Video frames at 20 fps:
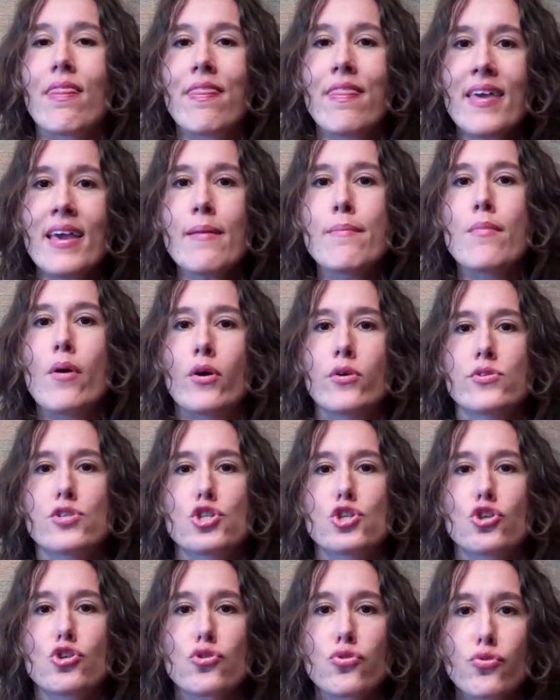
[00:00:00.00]
the
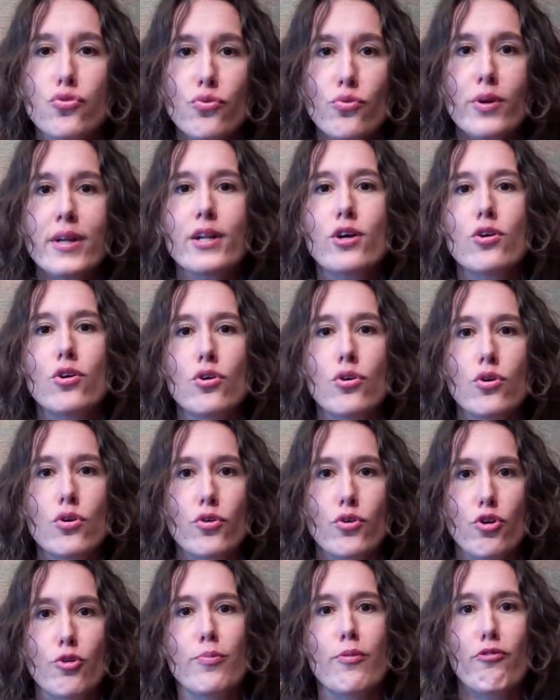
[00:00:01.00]
most critical
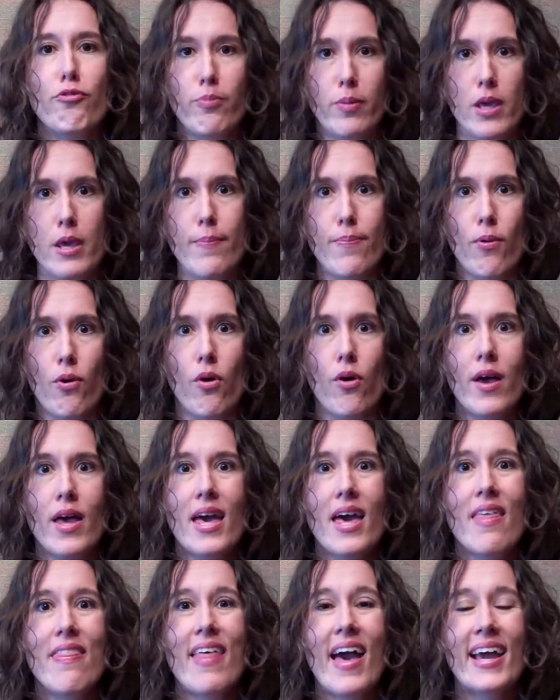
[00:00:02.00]
group of people
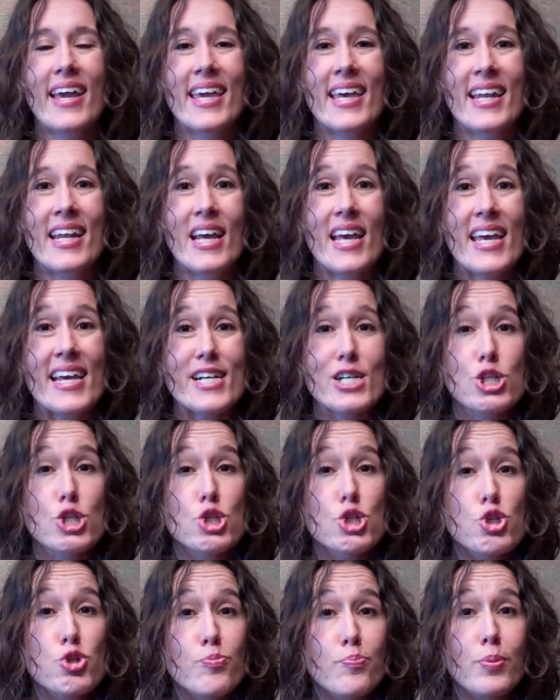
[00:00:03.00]
that can
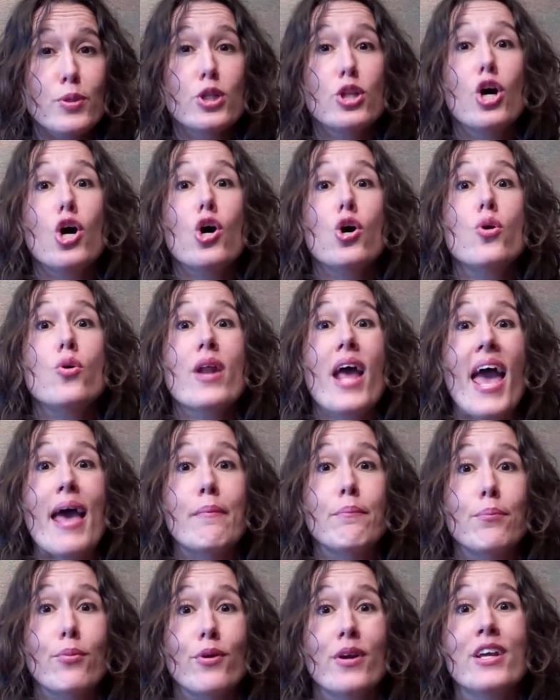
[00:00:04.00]
explode
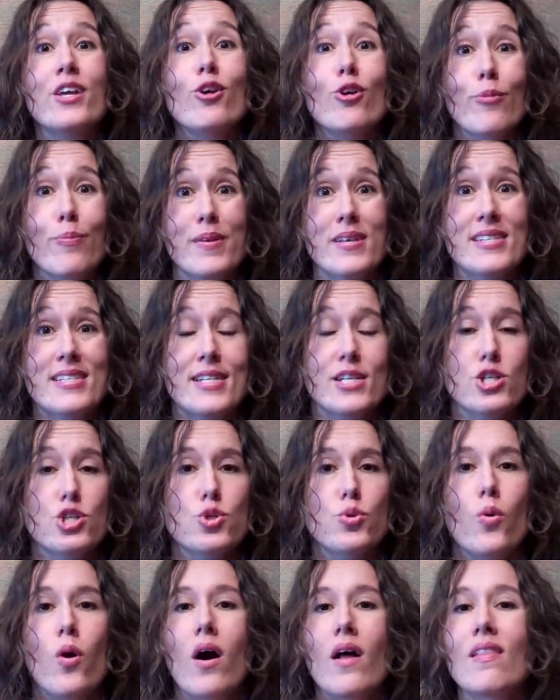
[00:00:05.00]
and bring your business
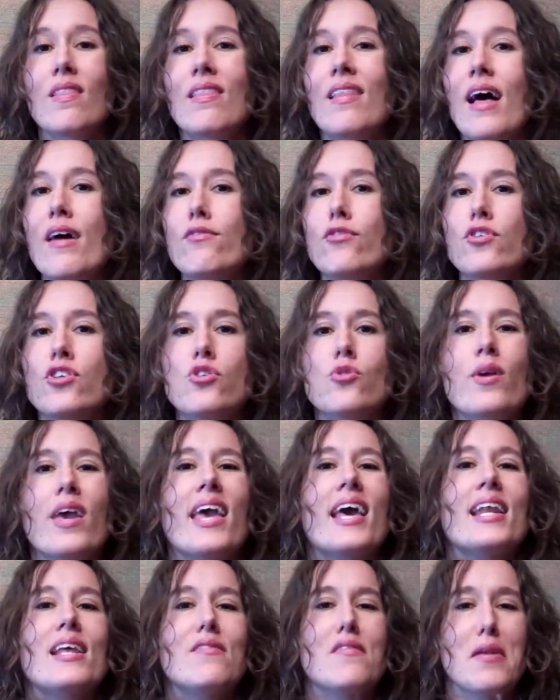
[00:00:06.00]
to a level you
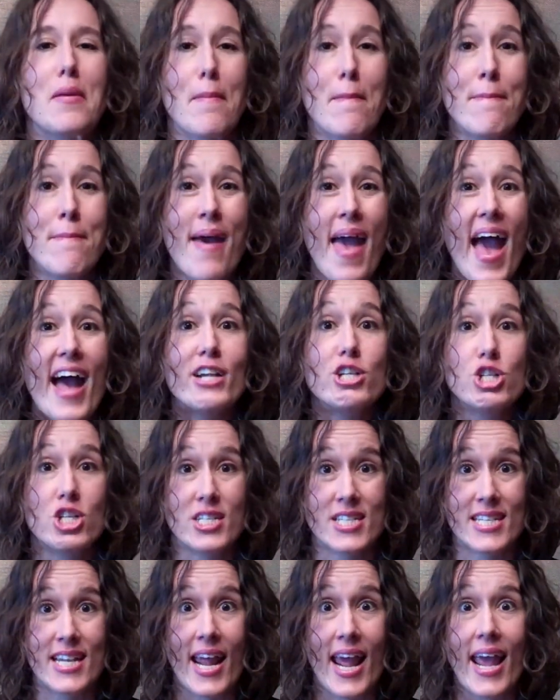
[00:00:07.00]
can't even imagine
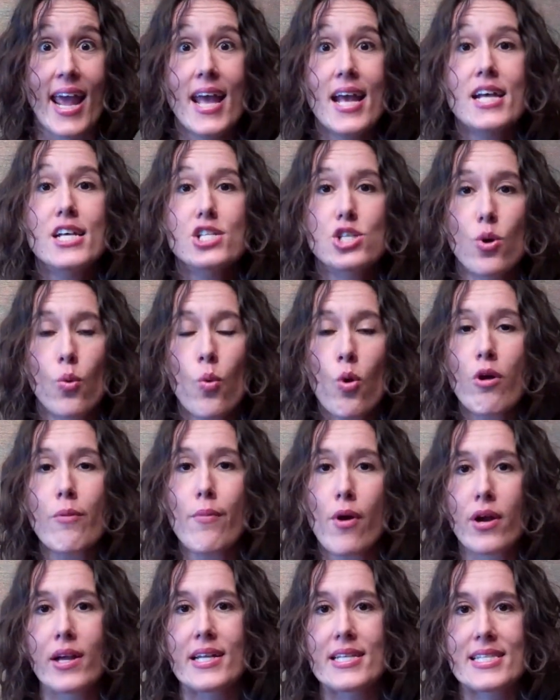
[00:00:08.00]
today. So warm
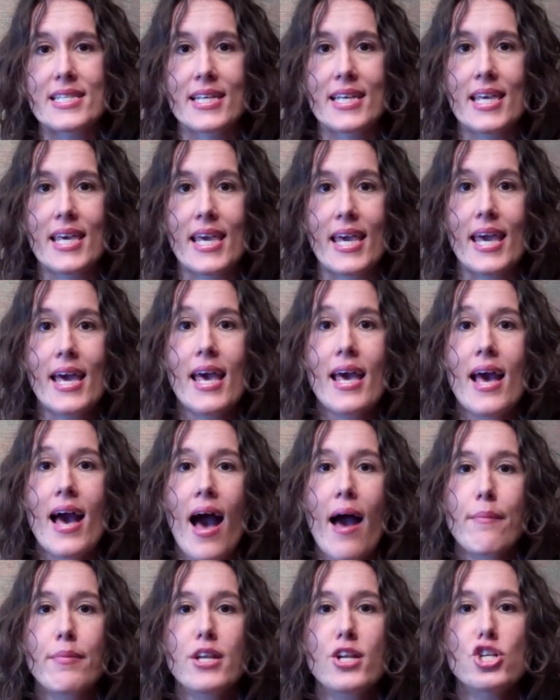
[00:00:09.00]
market's the key.
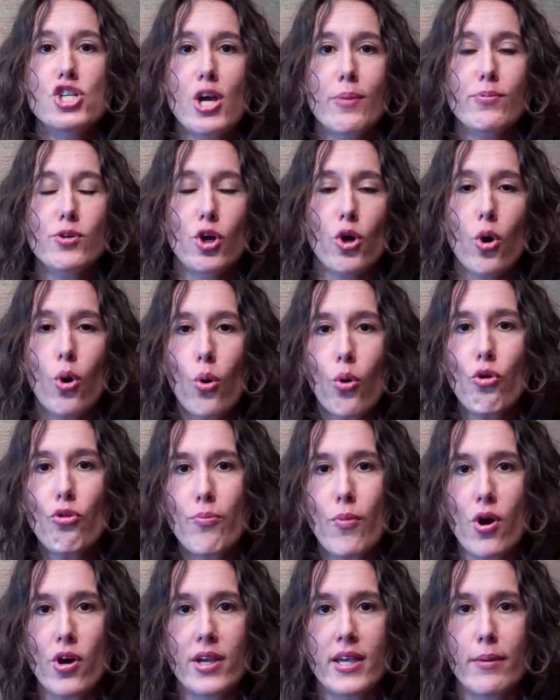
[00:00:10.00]
I'm going to jump to cold
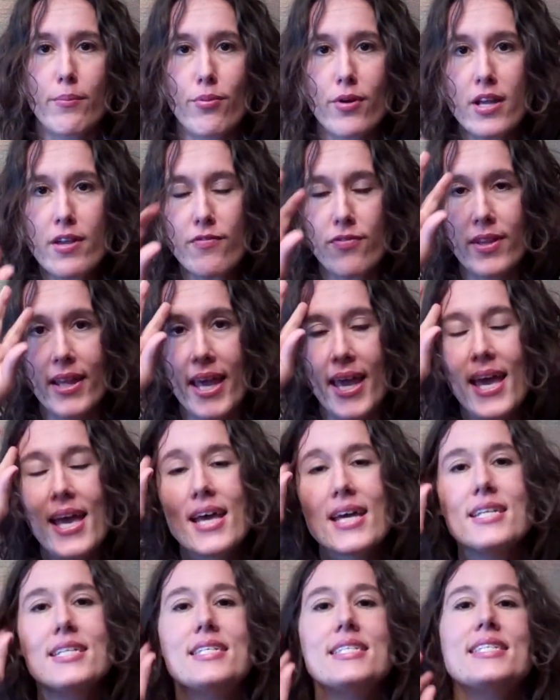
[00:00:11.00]
market briefly
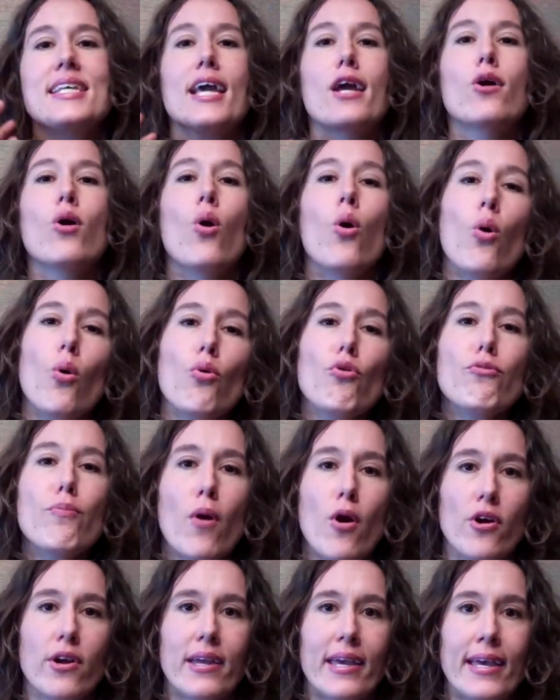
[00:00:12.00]
to say cold
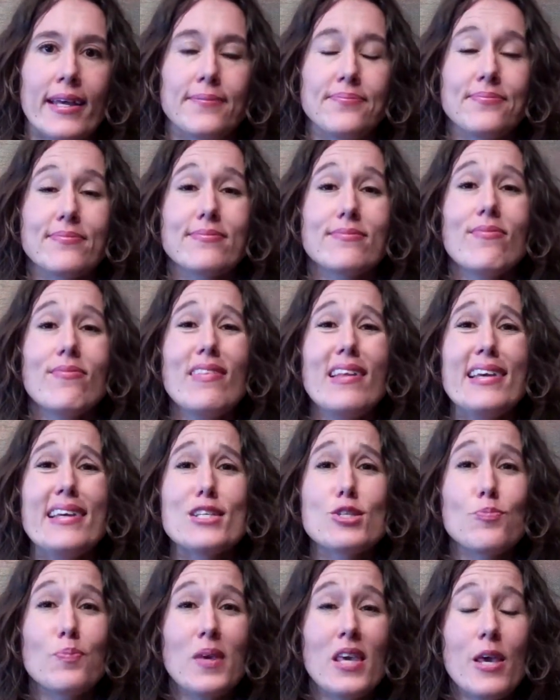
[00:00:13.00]
market
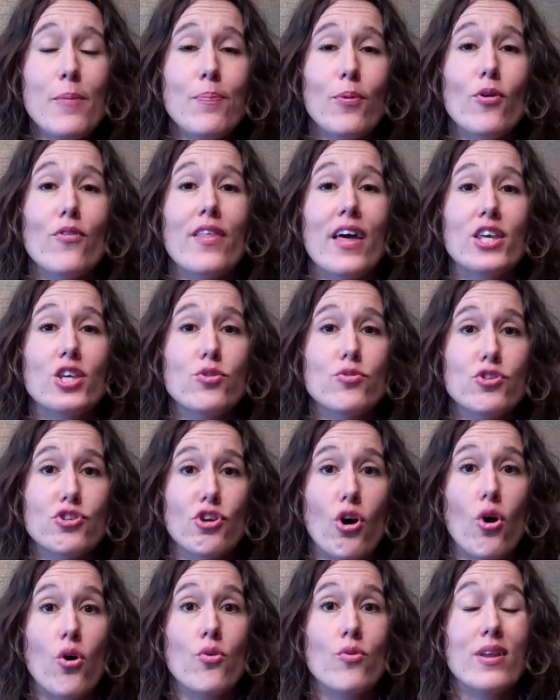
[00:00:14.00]
is people that you
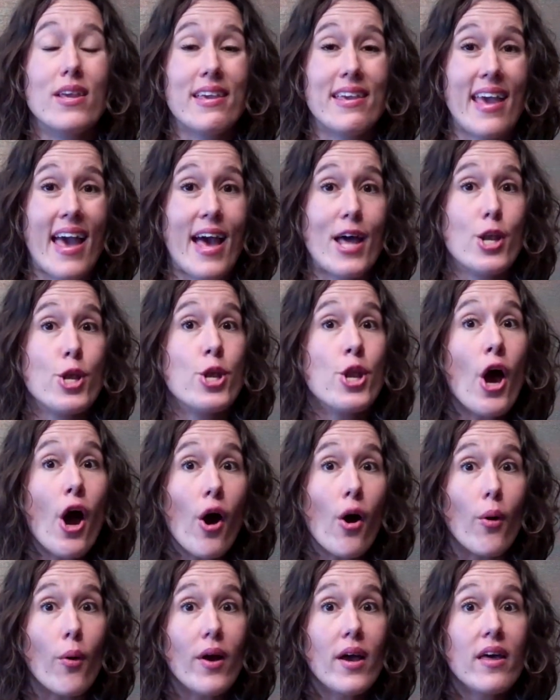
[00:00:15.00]
don't yet
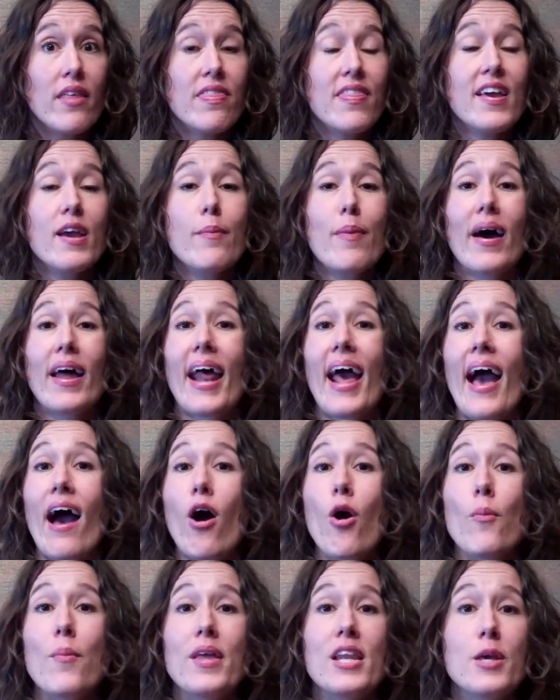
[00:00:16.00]
know. Think about
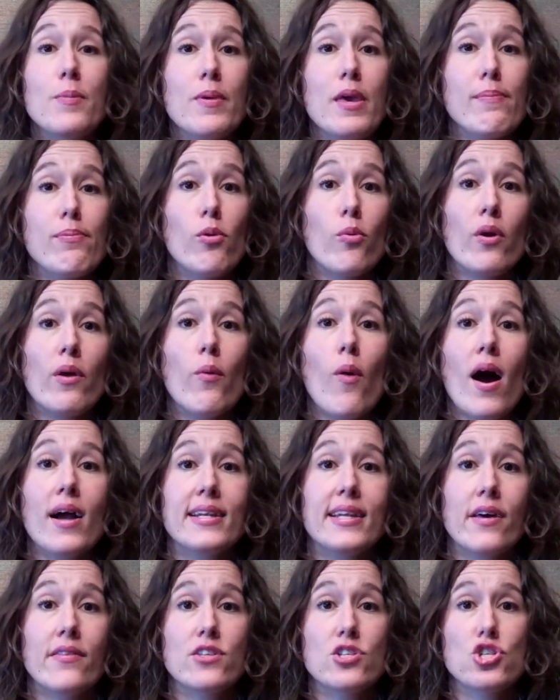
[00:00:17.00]
how many people we walk
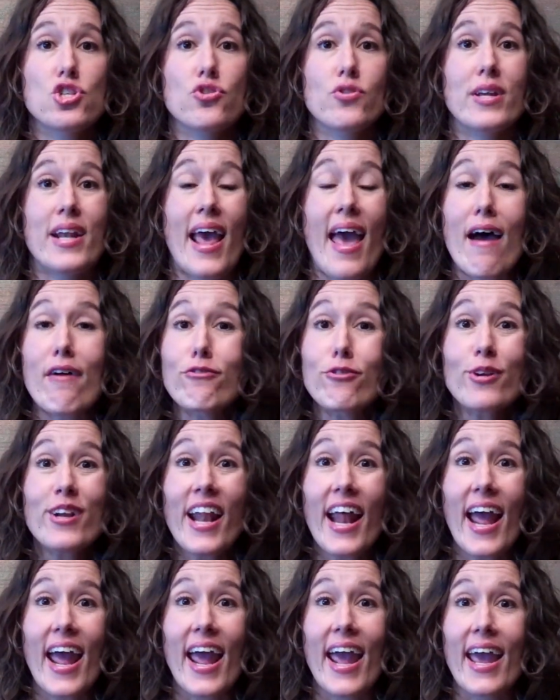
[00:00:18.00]
down the street every
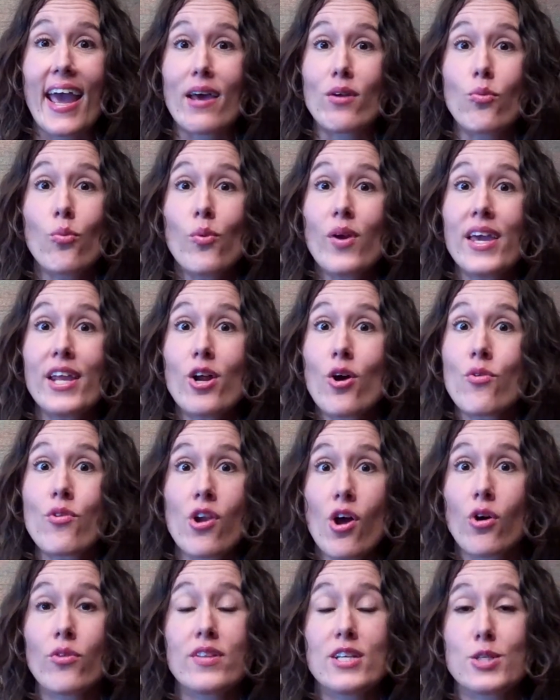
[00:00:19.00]
day and we don't
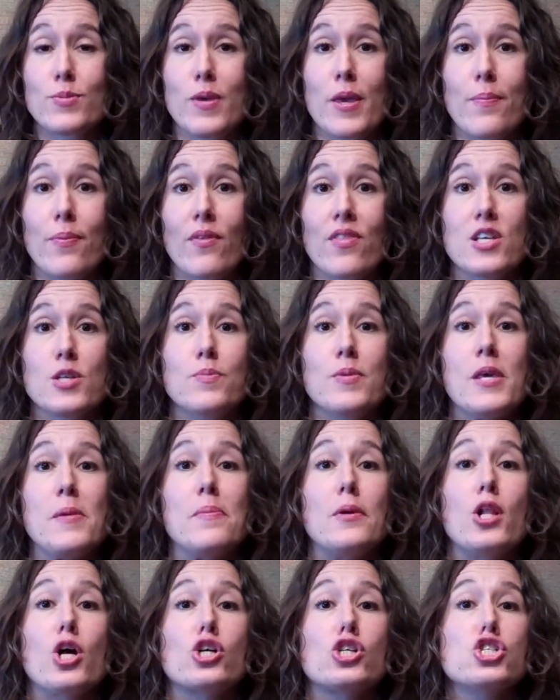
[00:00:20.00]
know these people. These
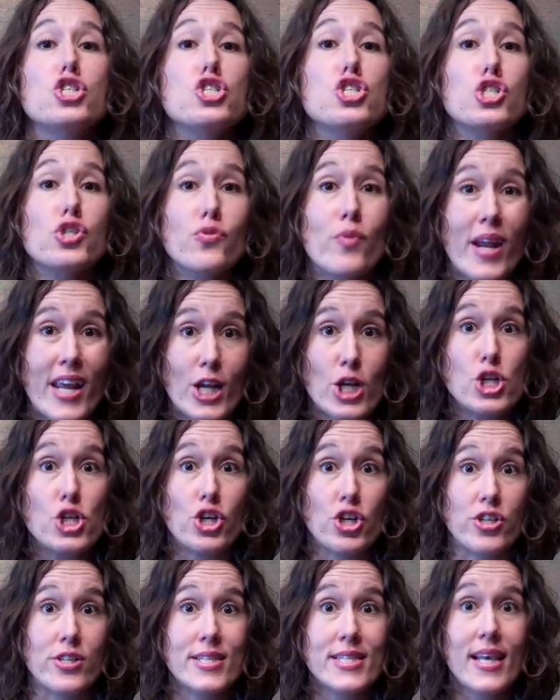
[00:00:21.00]
people are
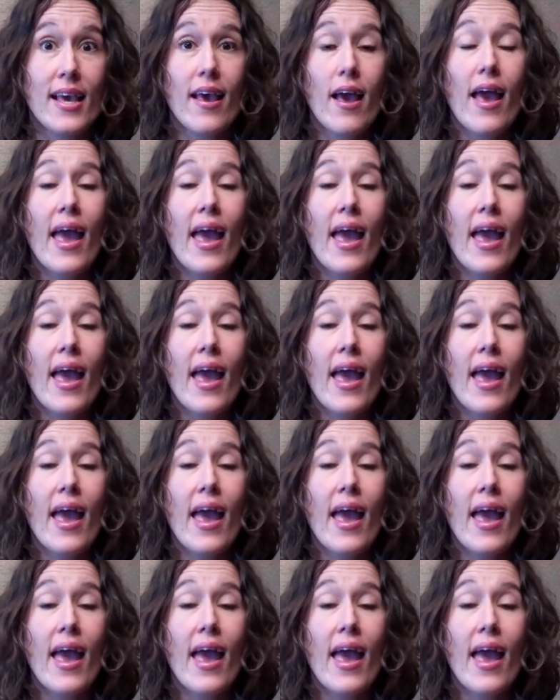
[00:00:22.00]
strangers.